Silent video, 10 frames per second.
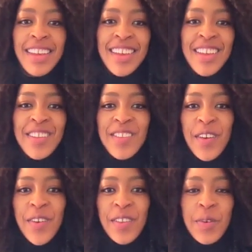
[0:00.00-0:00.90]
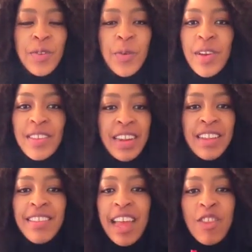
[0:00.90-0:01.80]
So there was always an
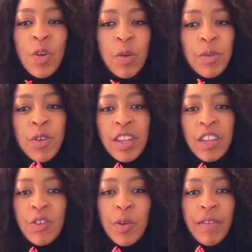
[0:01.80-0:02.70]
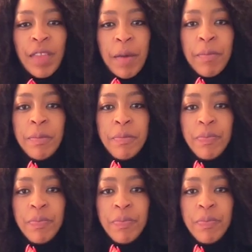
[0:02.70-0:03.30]
inside joke between the two of them.